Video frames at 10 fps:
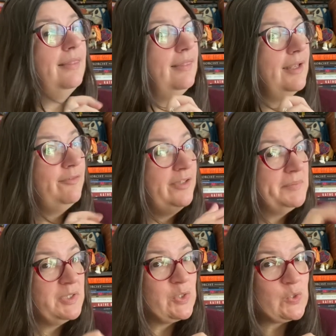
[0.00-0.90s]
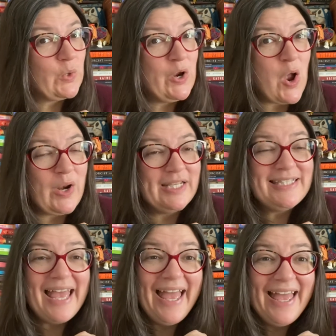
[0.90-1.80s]
that flips the story on its
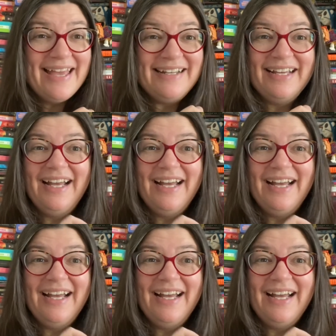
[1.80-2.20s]
head